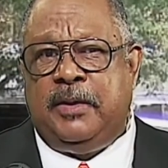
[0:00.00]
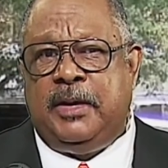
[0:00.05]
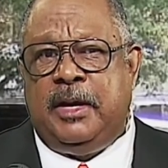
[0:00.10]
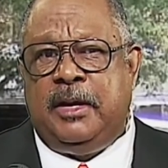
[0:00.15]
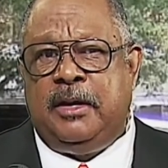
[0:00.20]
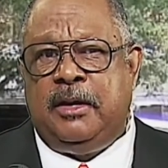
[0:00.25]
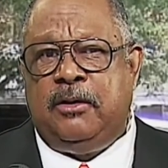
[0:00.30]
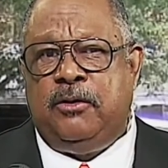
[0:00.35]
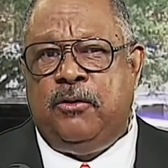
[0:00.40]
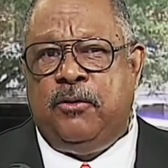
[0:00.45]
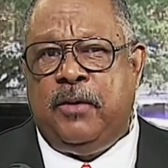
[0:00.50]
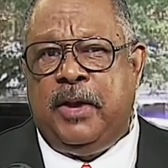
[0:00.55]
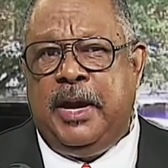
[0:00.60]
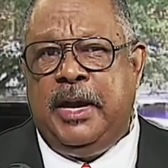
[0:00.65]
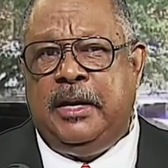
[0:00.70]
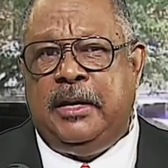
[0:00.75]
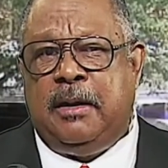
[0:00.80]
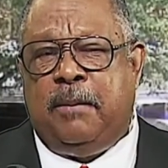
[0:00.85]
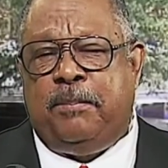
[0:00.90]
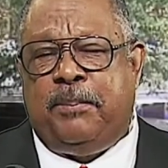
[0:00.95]
that the
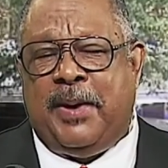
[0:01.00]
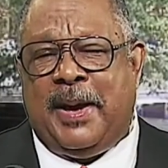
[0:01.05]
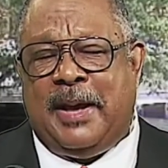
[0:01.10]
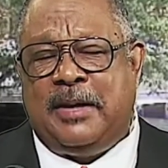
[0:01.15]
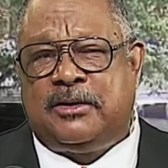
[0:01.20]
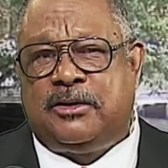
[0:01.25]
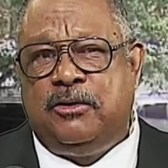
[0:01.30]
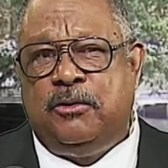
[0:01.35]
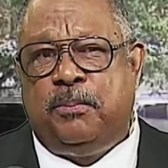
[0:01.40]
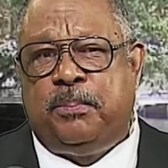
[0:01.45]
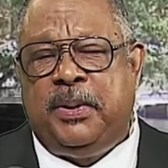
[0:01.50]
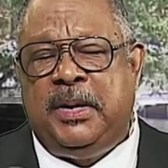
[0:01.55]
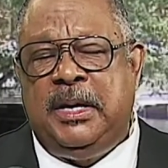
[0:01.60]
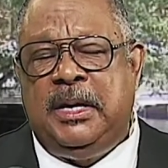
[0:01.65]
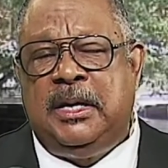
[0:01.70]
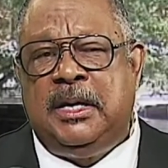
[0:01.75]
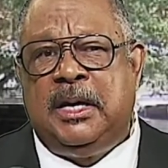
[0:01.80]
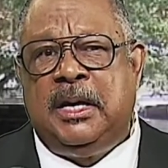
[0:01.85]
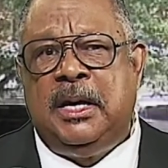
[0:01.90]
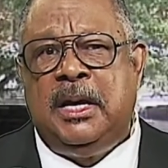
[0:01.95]
great apostle
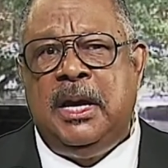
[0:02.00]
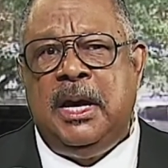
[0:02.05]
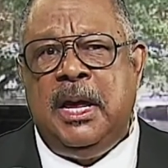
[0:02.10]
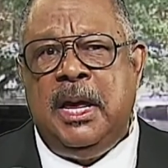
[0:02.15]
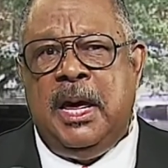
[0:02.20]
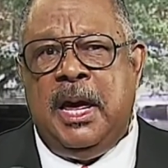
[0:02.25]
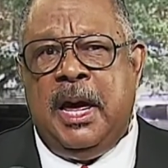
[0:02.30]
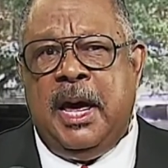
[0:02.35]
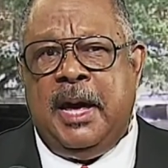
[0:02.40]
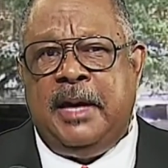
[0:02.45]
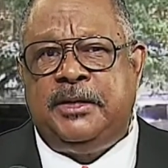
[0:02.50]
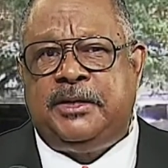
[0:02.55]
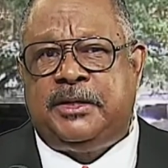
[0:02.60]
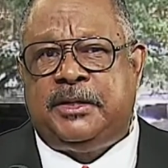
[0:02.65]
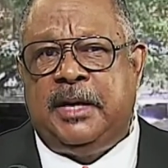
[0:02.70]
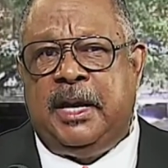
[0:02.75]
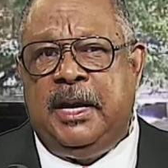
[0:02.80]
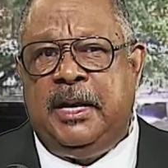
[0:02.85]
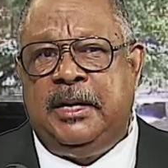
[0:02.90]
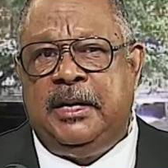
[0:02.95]
Peter has
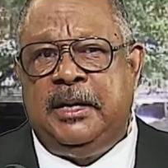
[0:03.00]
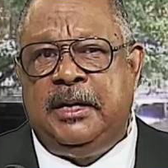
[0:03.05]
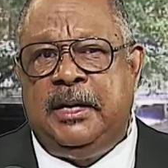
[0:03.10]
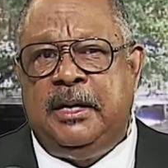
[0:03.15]
stated